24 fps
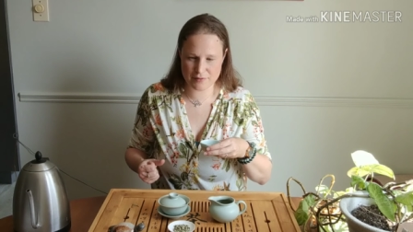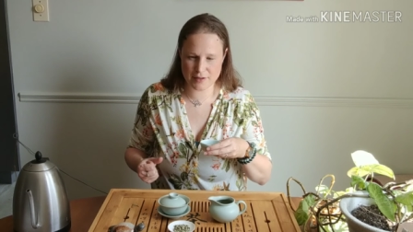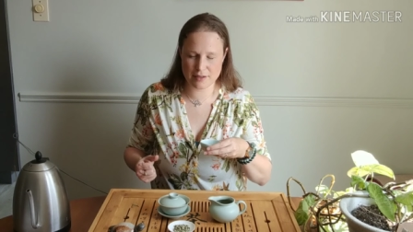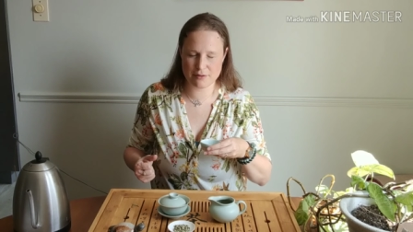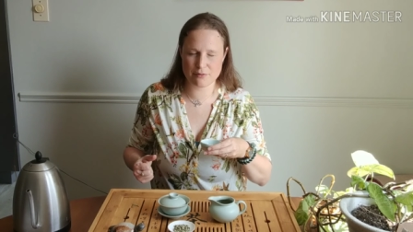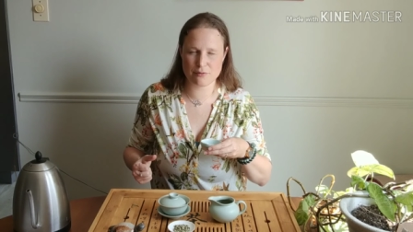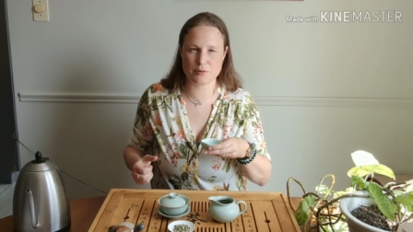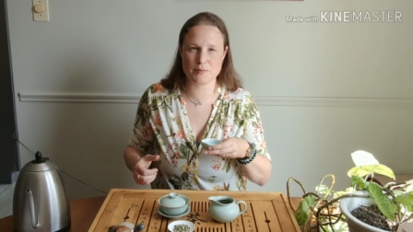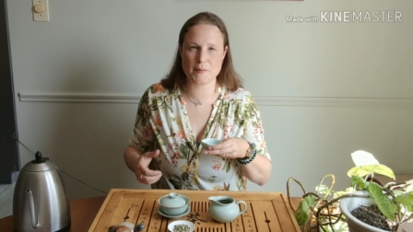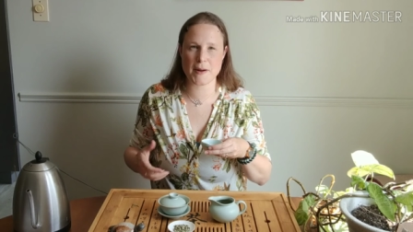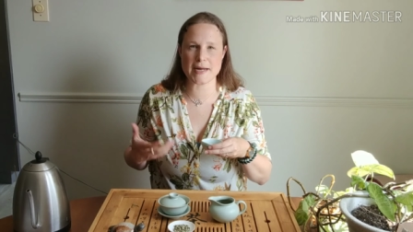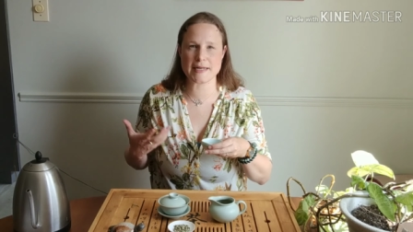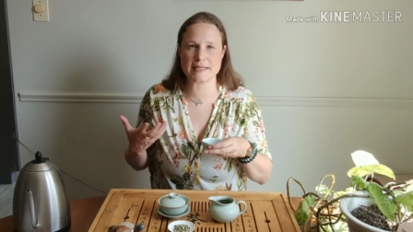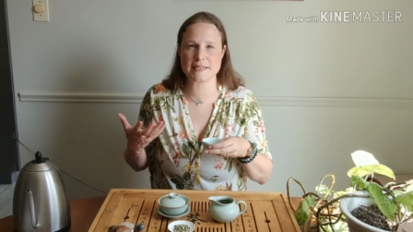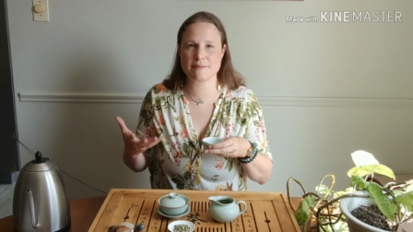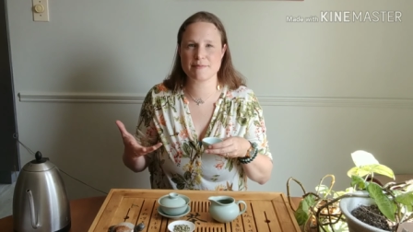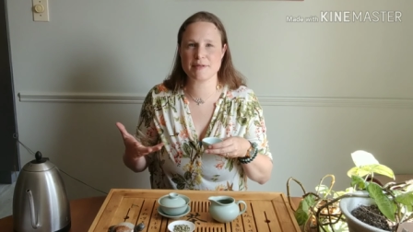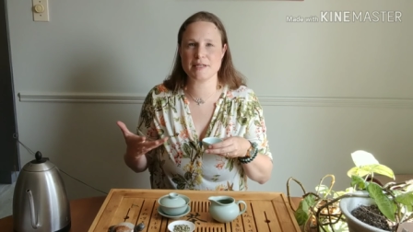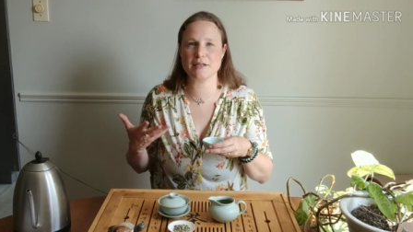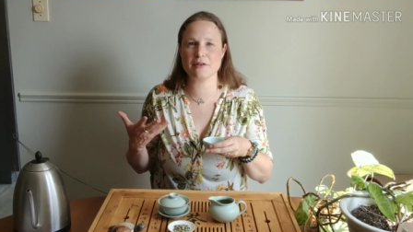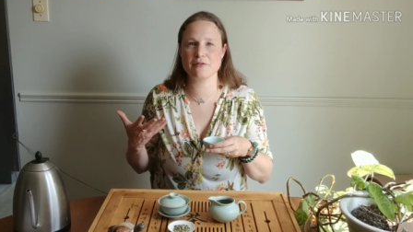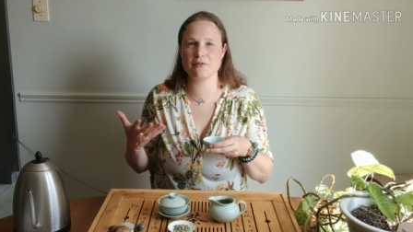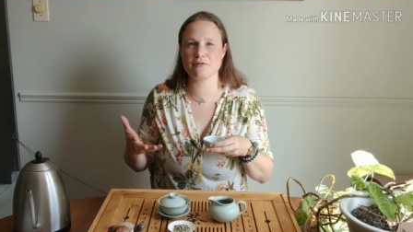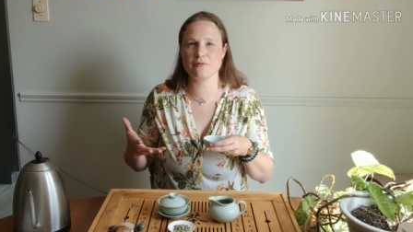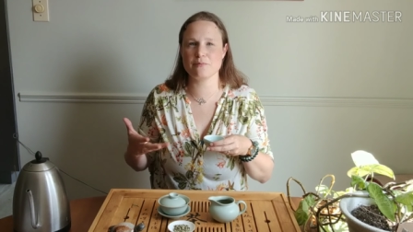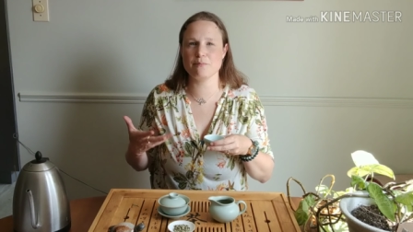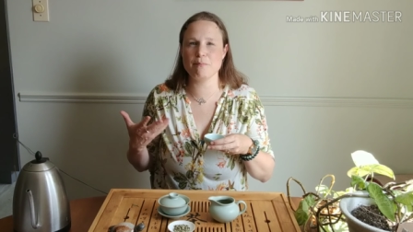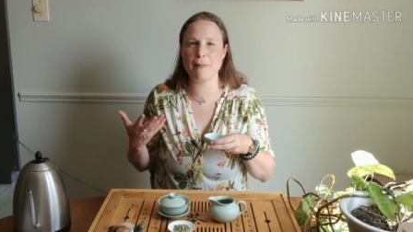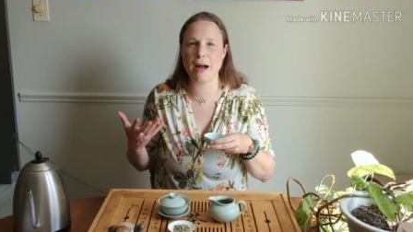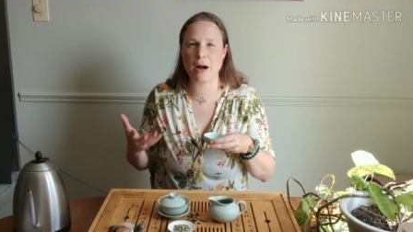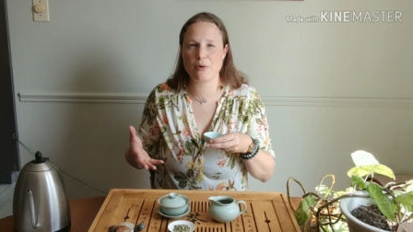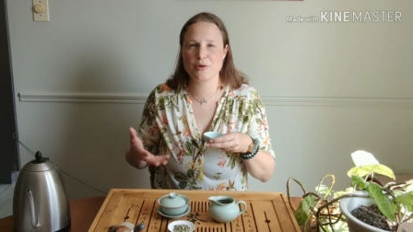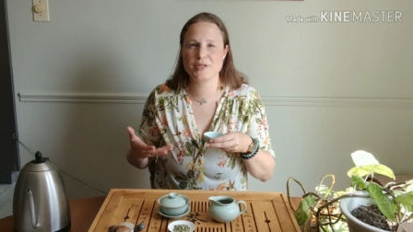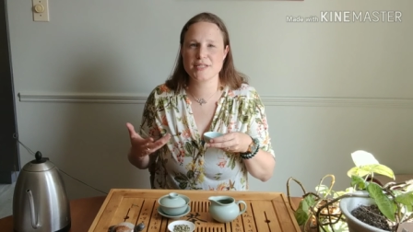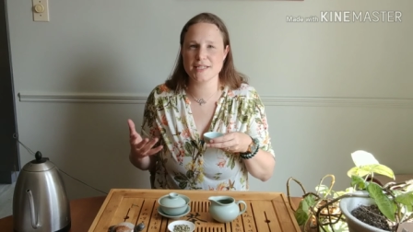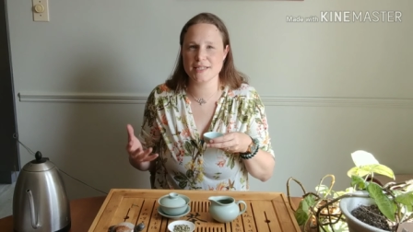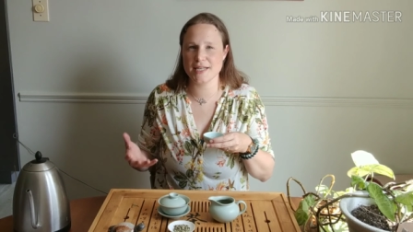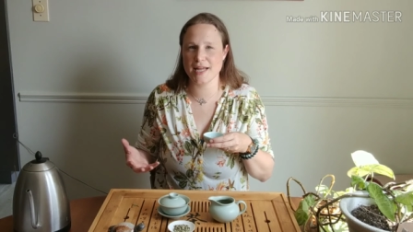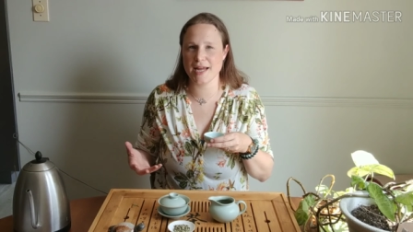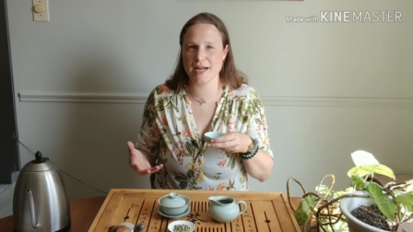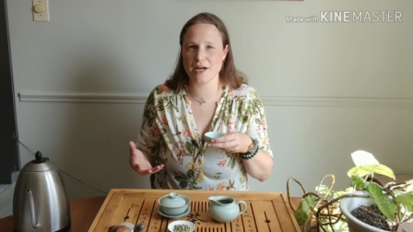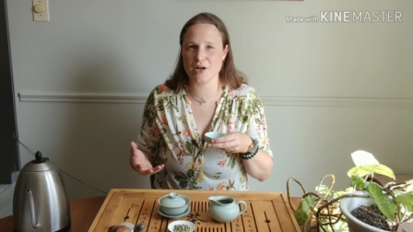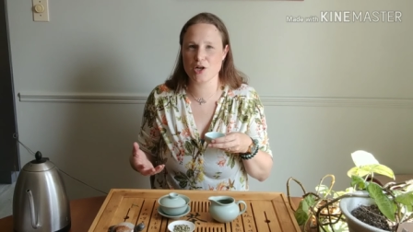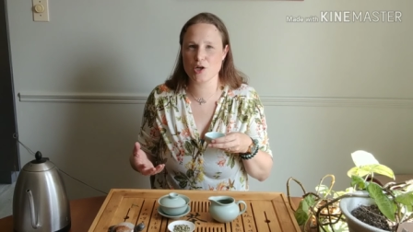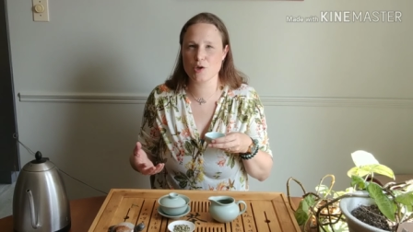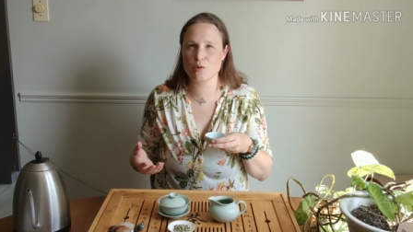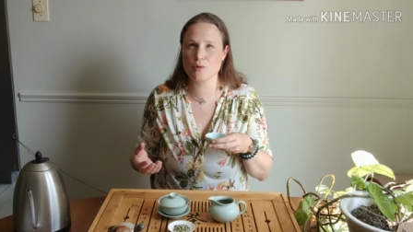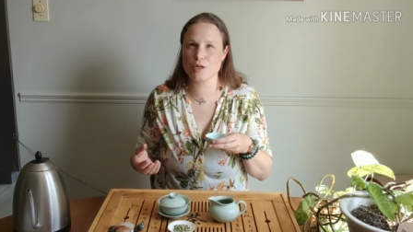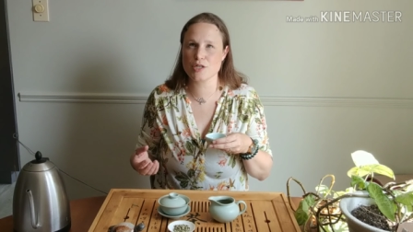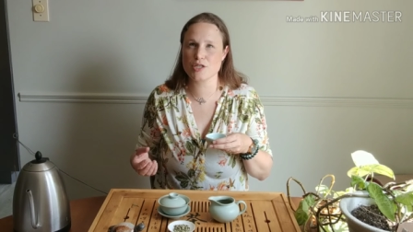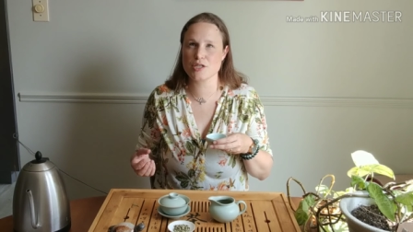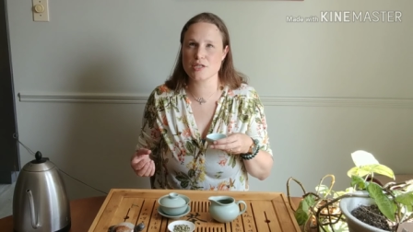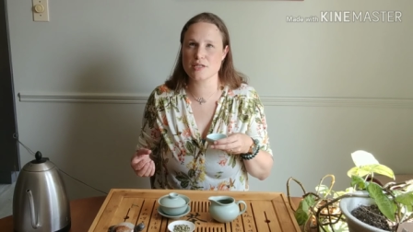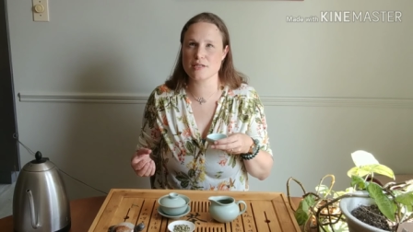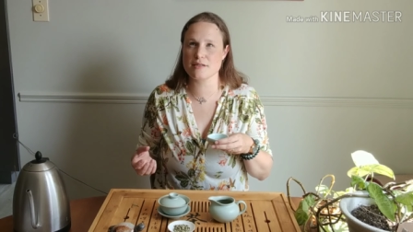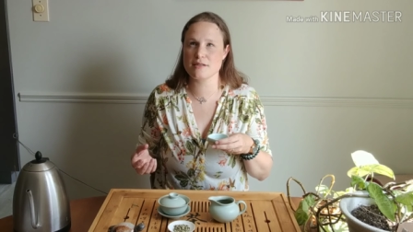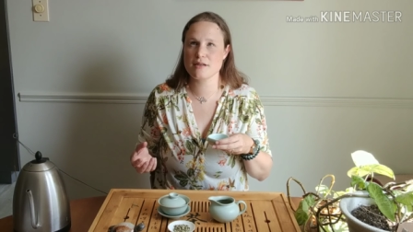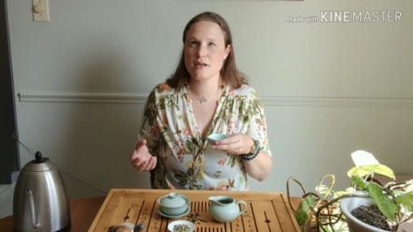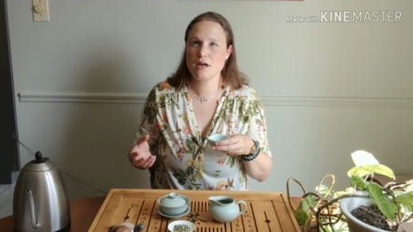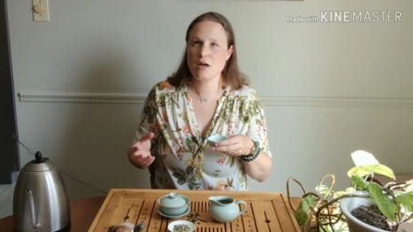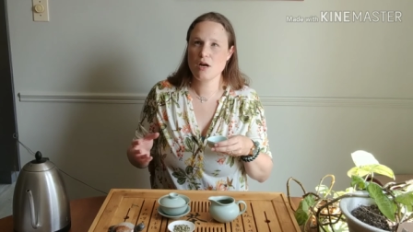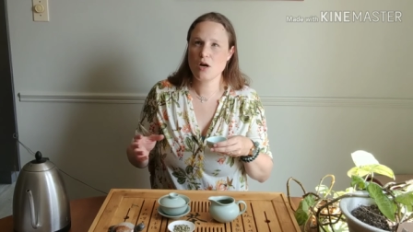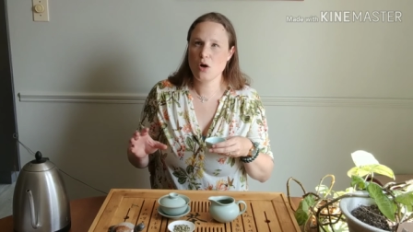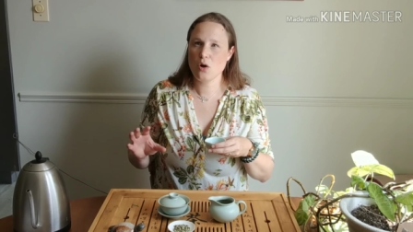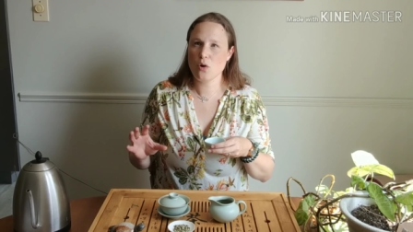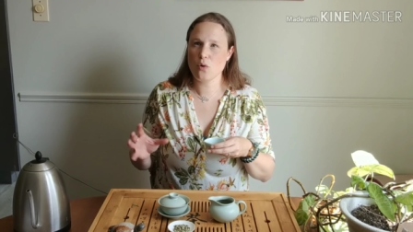it reminds me of mountain air, which is